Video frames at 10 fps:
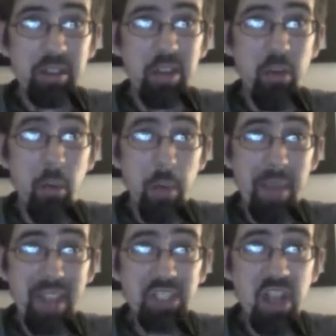Can you
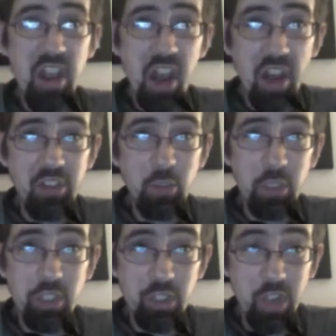imagine an
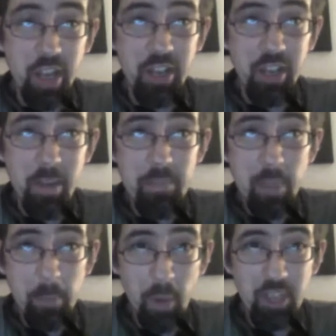unrestrained
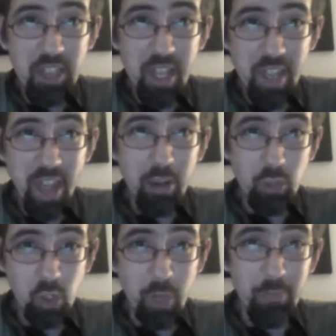President
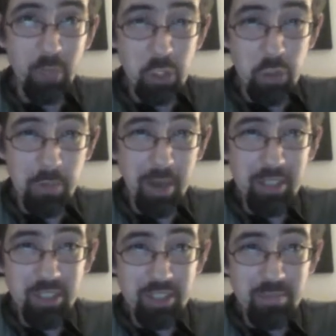Donald Trump for 2
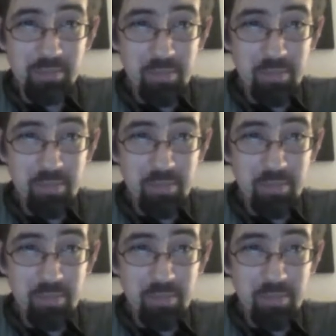months?